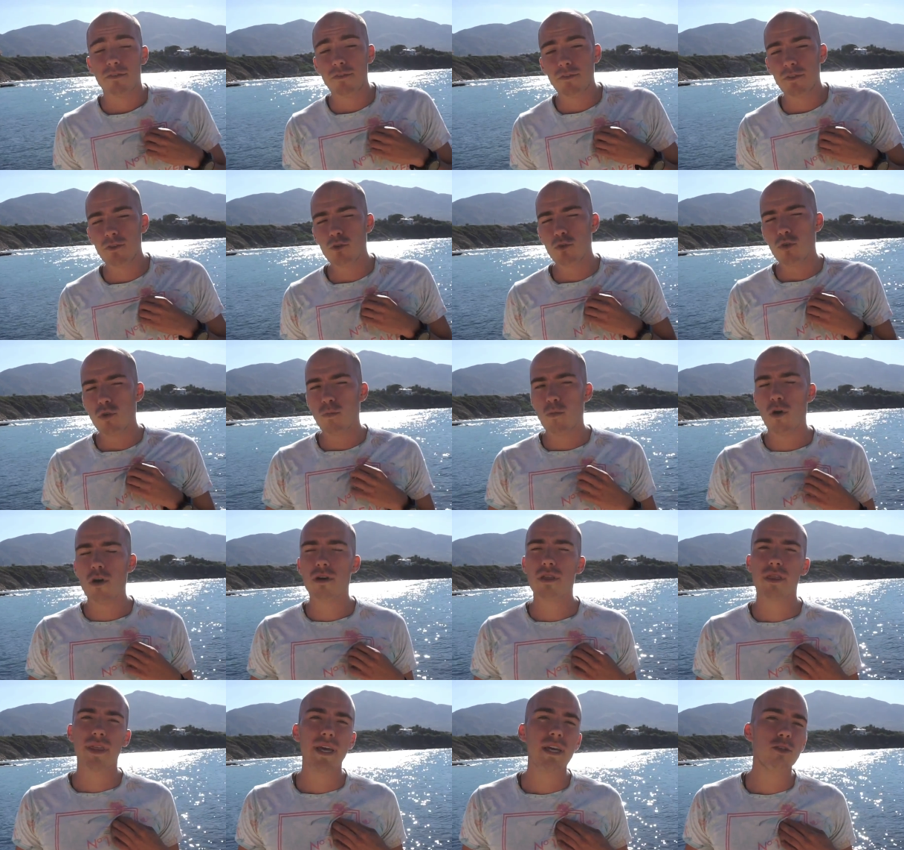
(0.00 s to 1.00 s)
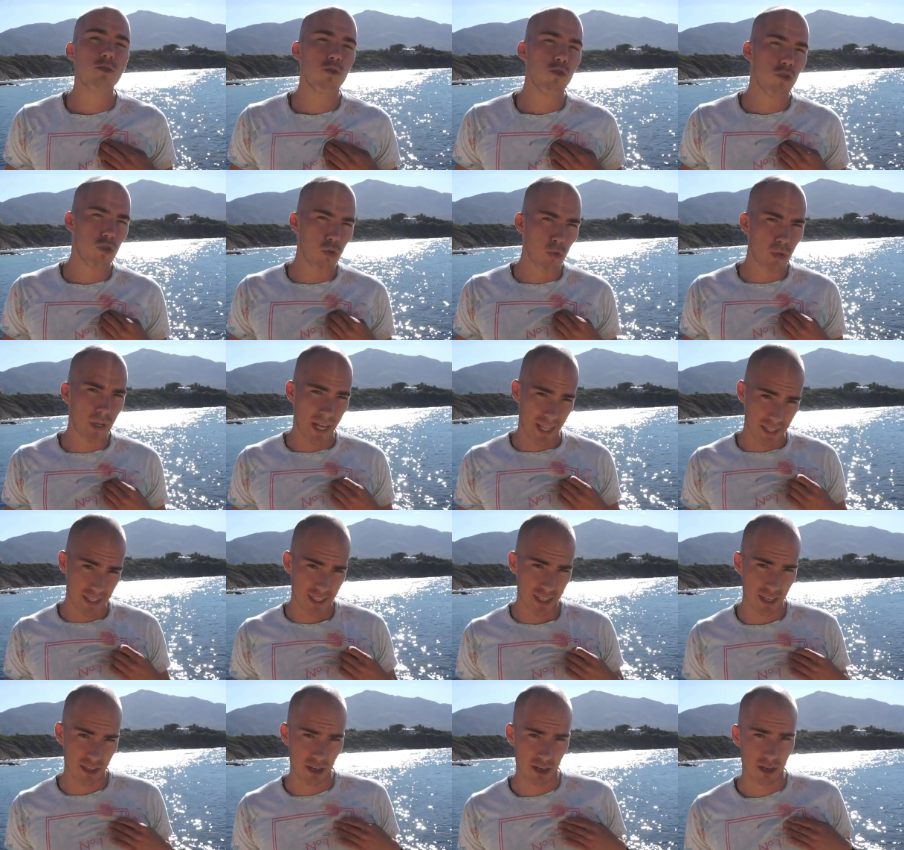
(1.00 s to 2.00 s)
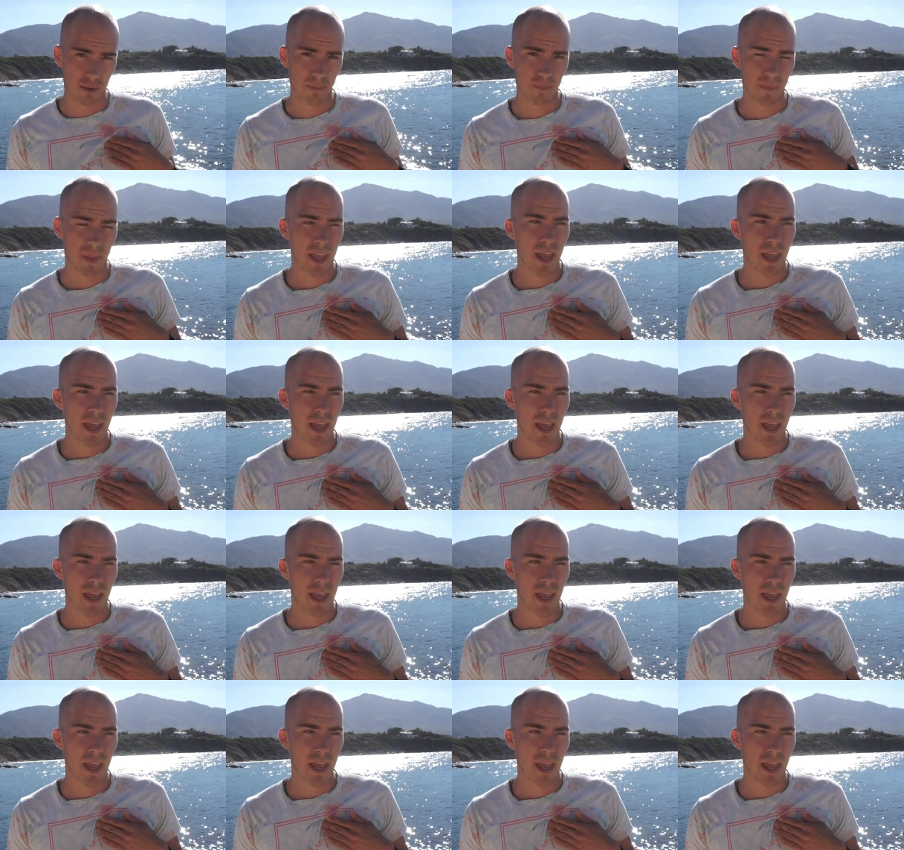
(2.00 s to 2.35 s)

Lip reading: a few more things you should consider.